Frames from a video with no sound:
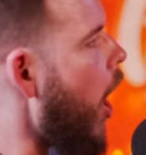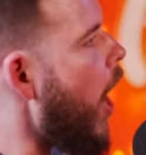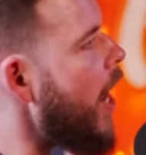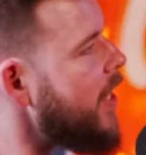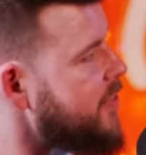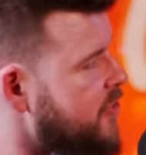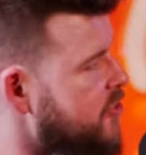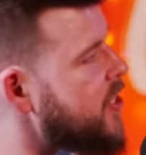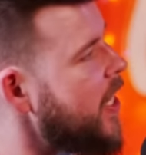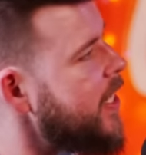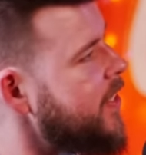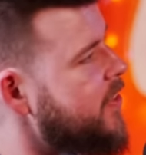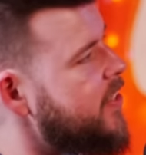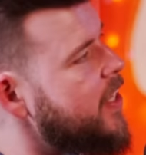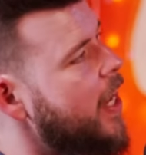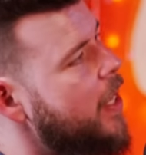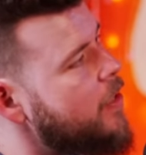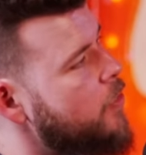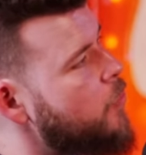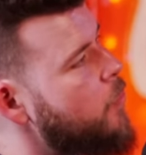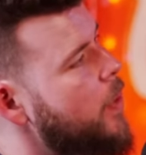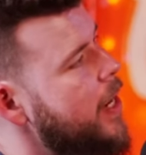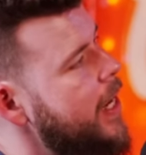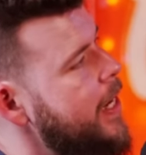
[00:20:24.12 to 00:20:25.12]
I'd say the
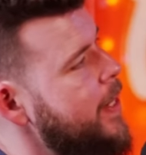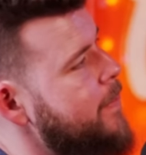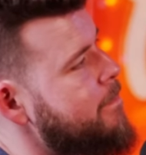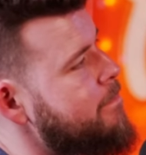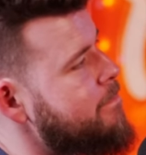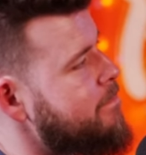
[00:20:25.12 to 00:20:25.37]
other way.